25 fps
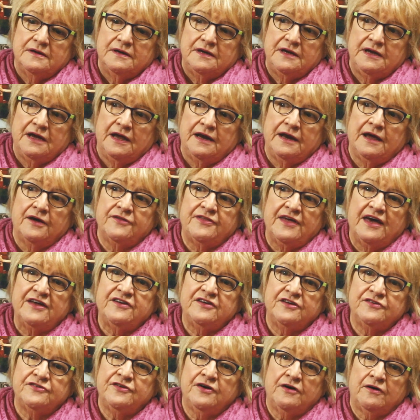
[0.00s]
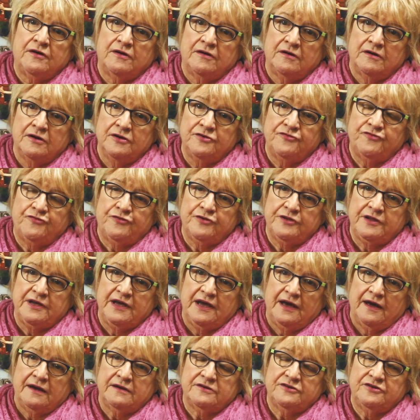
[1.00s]
Yeah, now that is hard for the
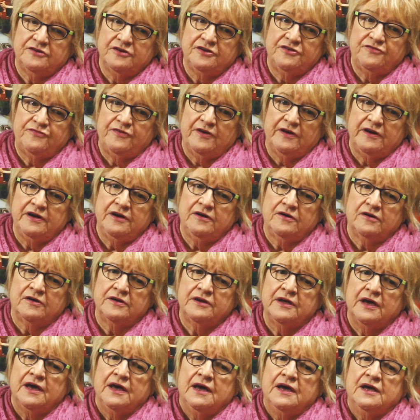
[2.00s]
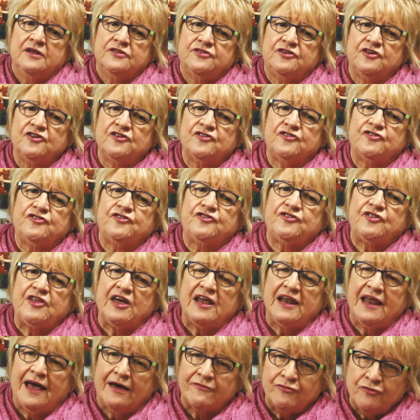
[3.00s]
actor. It's very hard.
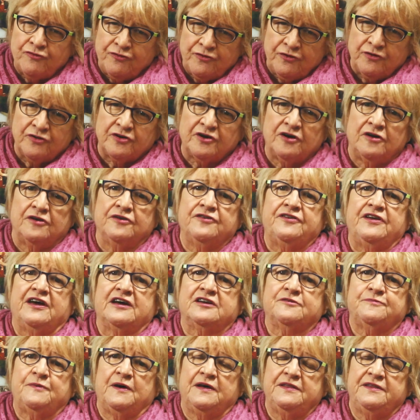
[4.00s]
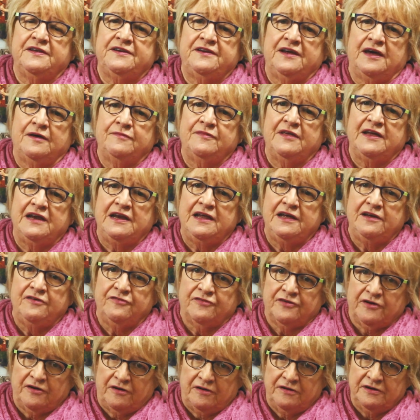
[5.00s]
They'll have a few contacts by the time they
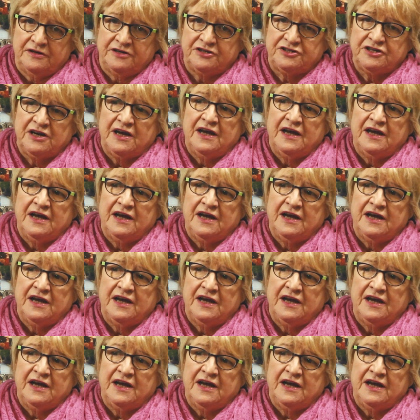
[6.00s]
leave college.